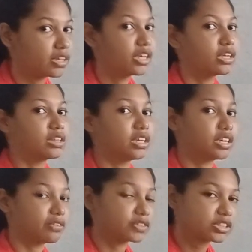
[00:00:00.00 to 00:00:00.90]
They give
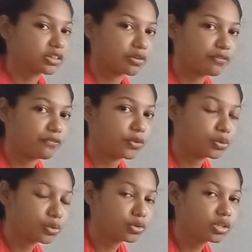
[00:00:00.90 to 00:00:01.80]
us our food,
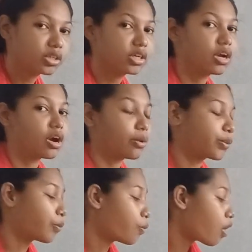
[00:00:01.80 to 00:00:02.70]
our
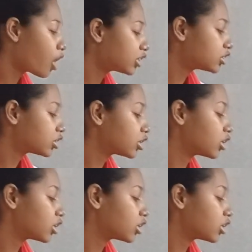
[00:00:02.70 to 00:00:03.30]
water,